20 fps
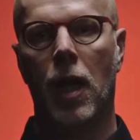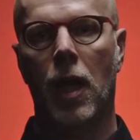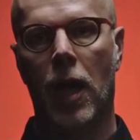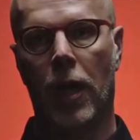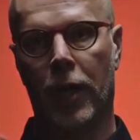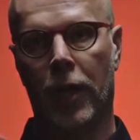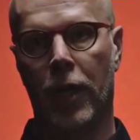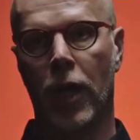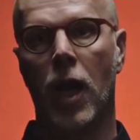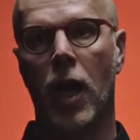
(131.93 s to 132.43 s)

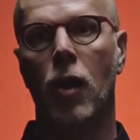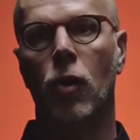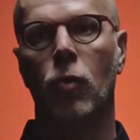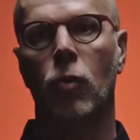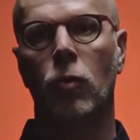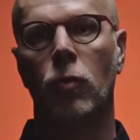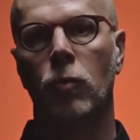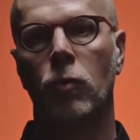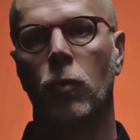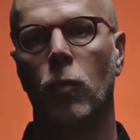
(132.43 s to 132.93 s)
And
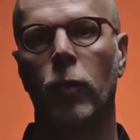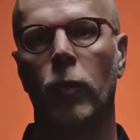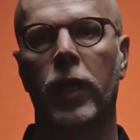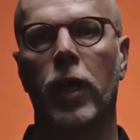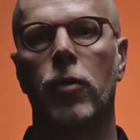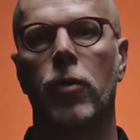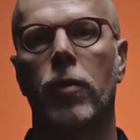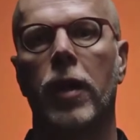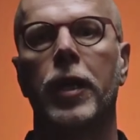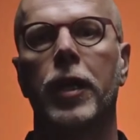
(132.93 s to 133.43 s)
now
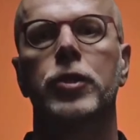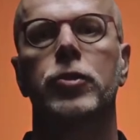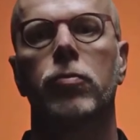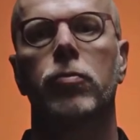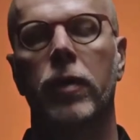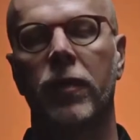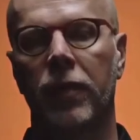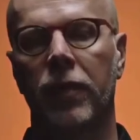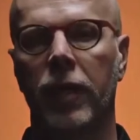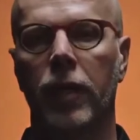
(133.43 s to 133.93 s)
we are ready
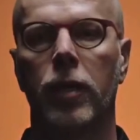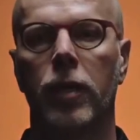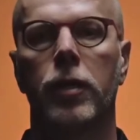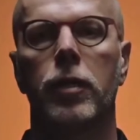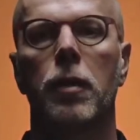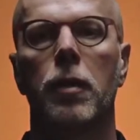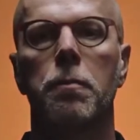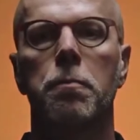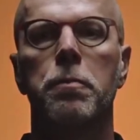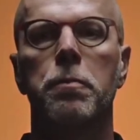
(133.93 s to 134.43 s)
to
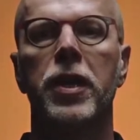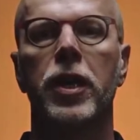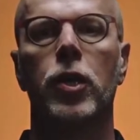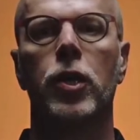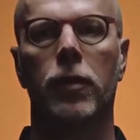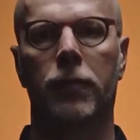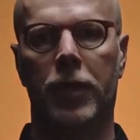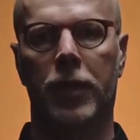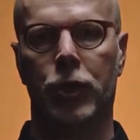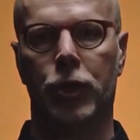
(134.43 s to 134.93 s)
reveal the
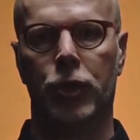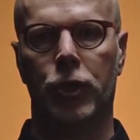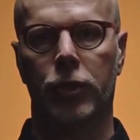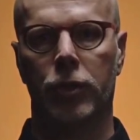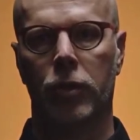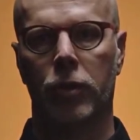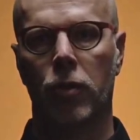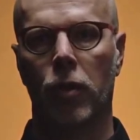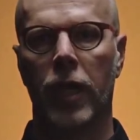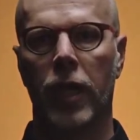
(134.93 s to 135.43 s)
bigger
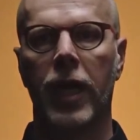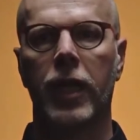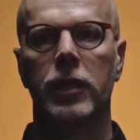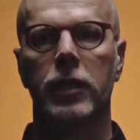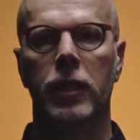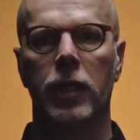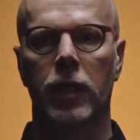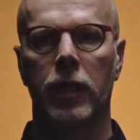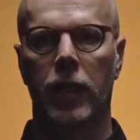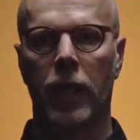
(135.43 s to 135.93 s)
vision,
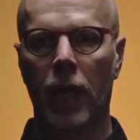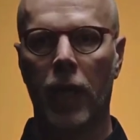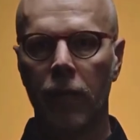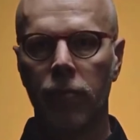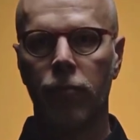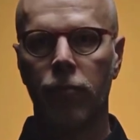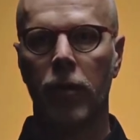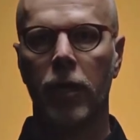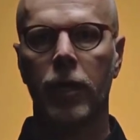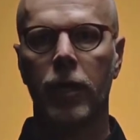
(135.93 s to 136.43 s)
connecting
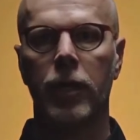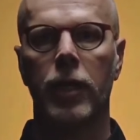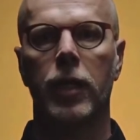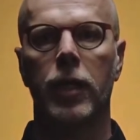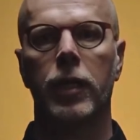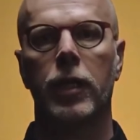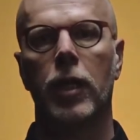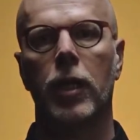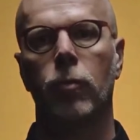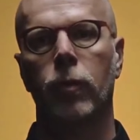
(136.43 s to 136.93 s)

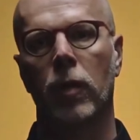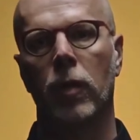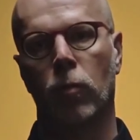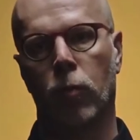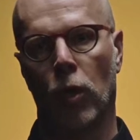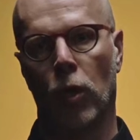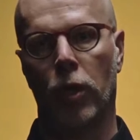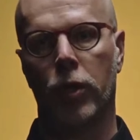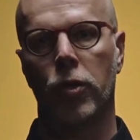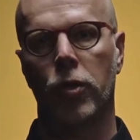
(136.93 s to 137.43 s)
everything that we
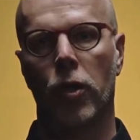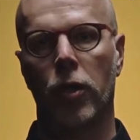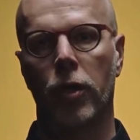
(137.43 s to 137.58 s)
worked